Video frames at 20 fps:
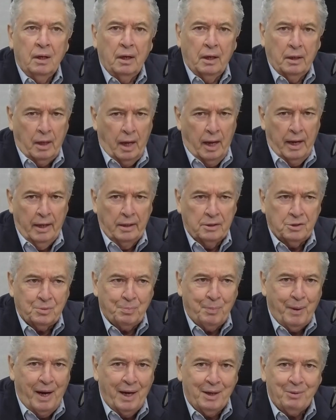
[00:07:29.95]

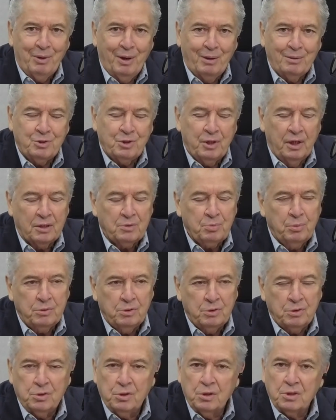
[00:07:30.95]
enhanced background checks,
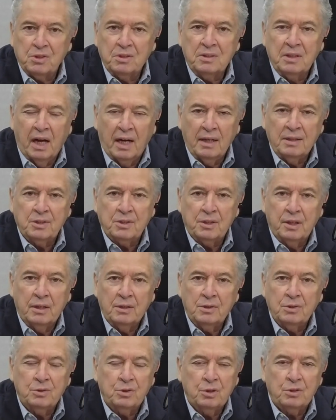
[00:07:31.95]
which is just
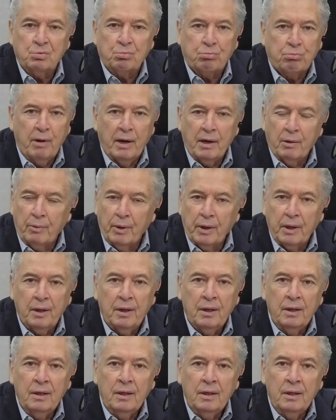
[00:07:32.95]
nonsense, just rhetoric.